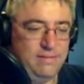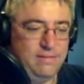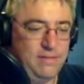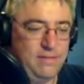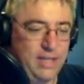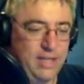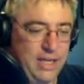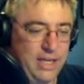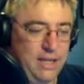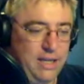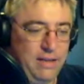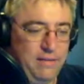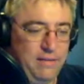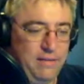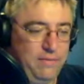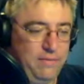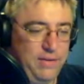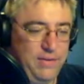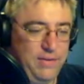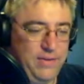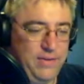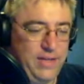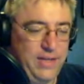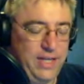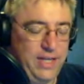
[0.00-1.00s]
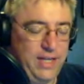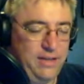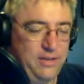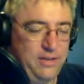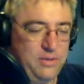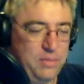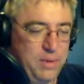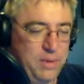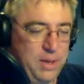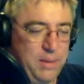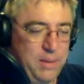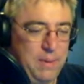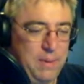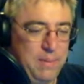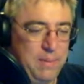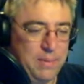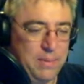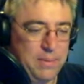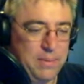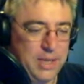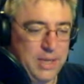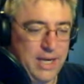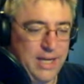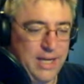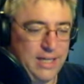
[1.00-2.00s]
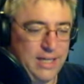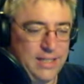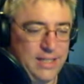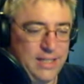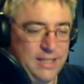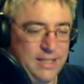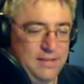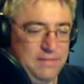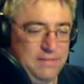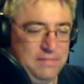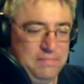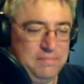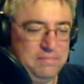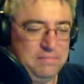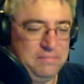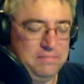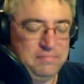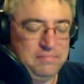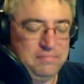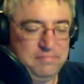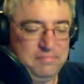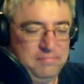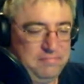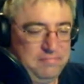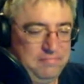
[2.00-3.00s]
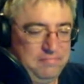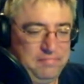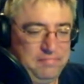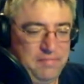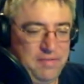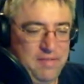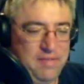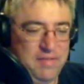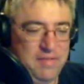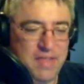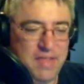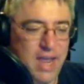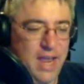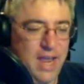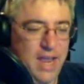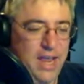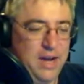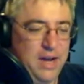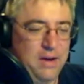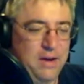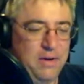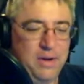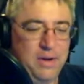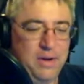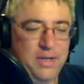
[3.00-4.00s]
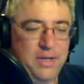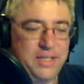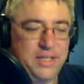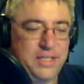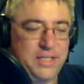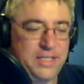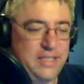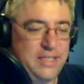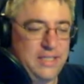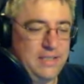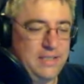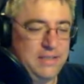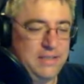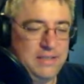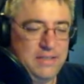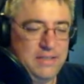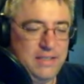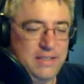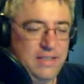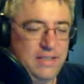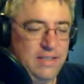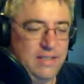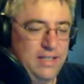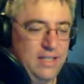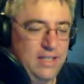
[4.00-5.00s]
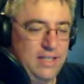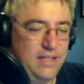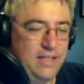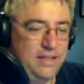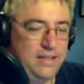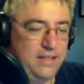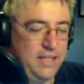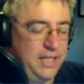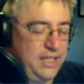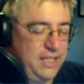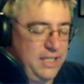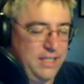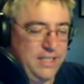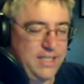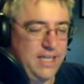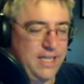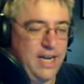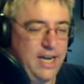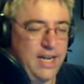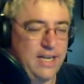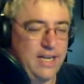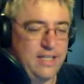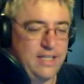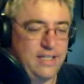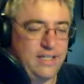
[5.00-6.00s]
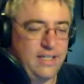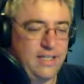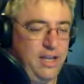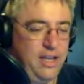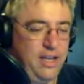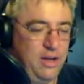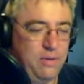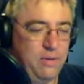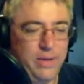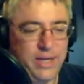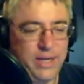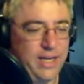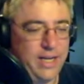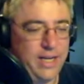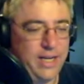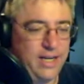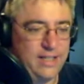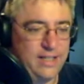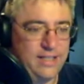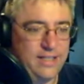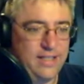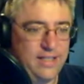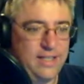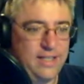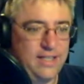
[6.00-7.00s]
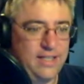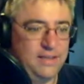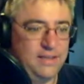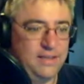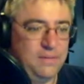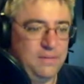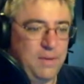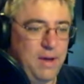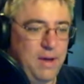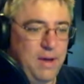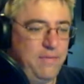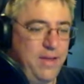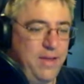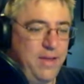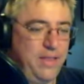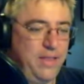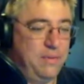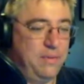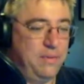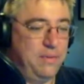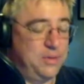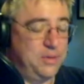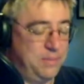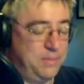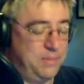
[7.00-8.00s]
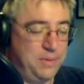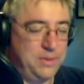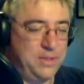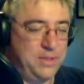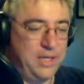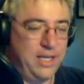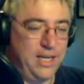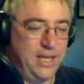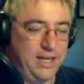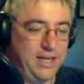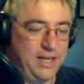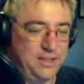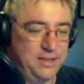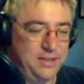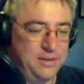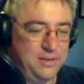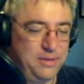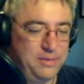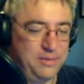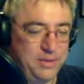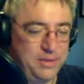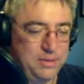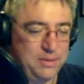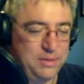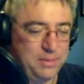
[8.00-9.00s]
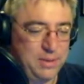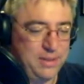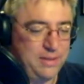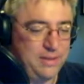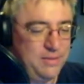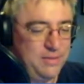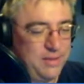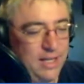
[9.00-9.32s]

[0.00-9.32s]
Like, he'll have 15, 20 people connected. They don't notice. Then he disconnects, and they all reconnect to the Wi-Fi they were supposed to connect to in the first place.